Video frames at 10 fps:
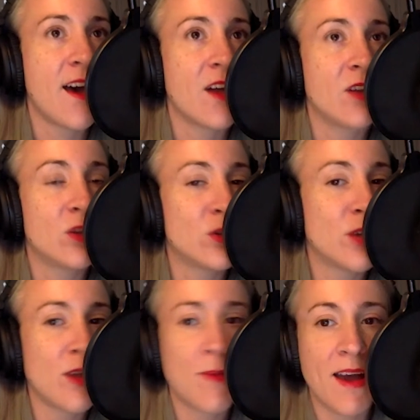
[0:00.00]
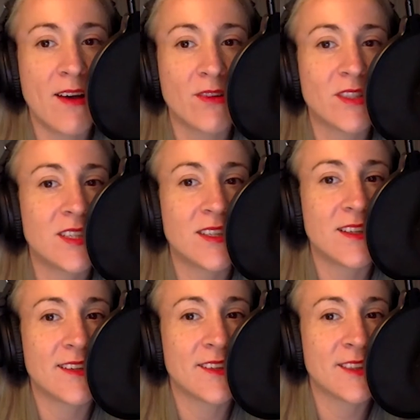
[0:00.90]
learning about
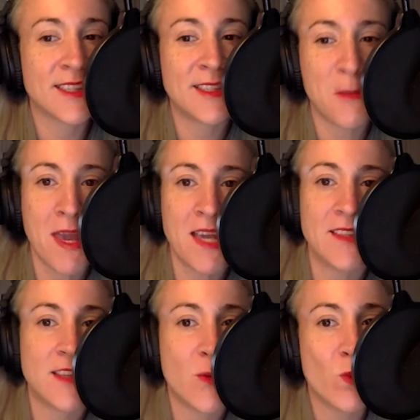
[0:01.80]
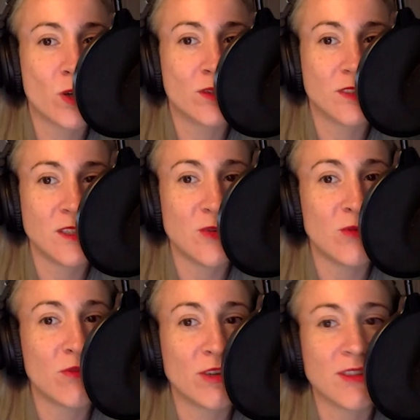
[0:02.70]
this amazing world and
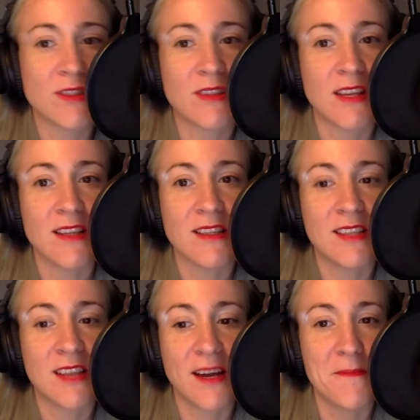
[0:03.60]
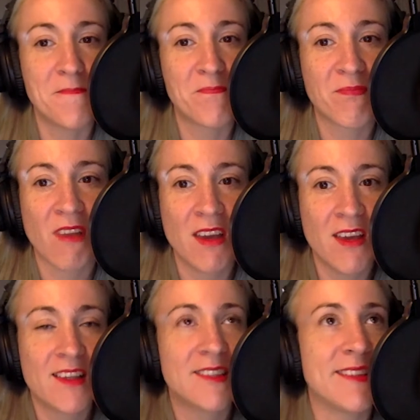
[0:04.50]
universe and
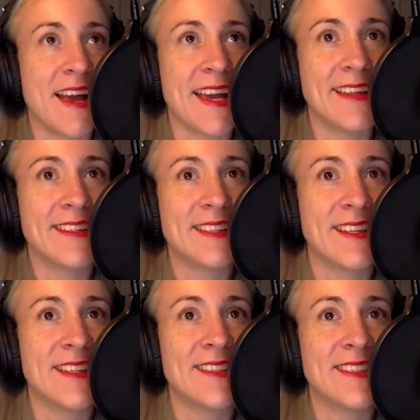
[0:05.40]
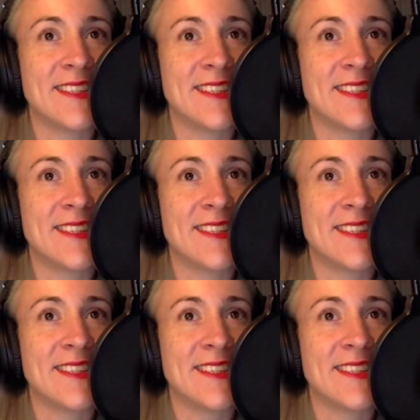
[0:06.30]
science, and